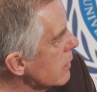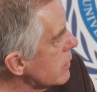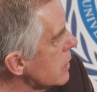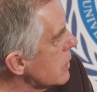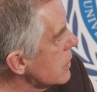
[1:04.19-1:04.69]

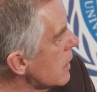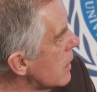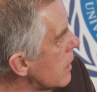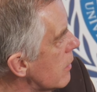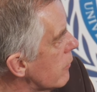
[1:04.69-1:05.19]
services
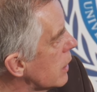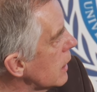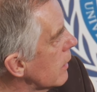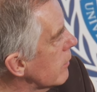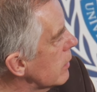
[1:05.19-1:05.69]
for
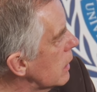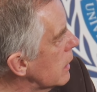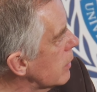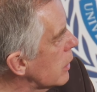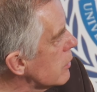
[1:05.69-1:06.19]
the
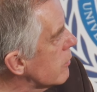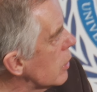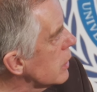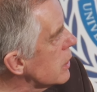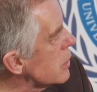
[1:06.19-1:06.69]
alleviation of
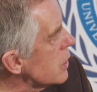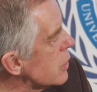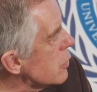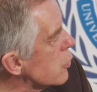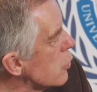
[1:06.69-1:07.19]
hunger,
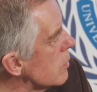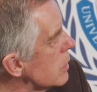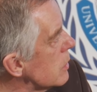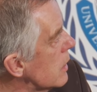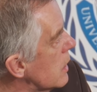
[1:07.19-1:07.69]
disease, and
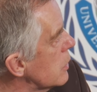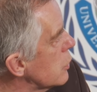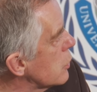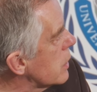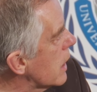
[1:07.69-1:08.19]
trauma
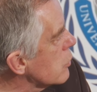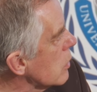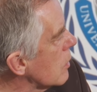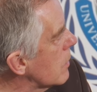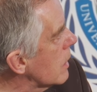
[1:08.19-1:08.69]
due to
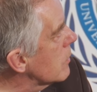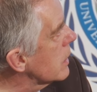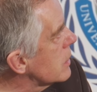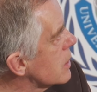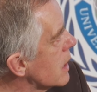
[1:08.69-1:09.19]
natural and
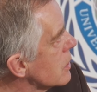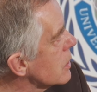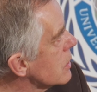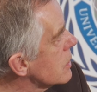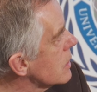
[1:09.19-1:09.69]
man-made
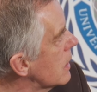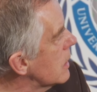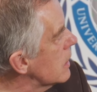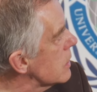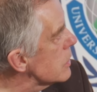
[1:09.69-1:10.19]
disasters.
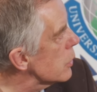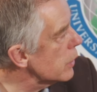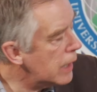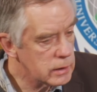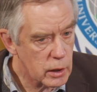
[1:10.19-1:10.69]
So
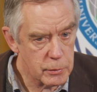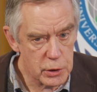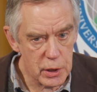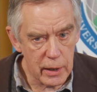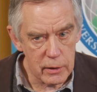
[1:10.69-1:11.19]
again,
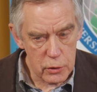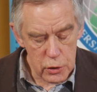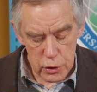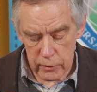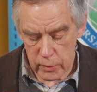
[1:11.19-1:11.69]
coming together
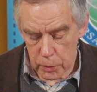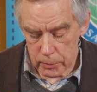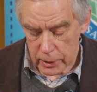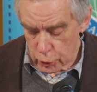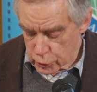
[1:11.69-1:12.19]
to serve the
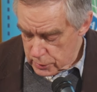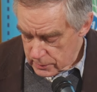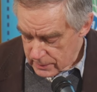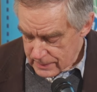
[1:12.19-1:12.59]
public good.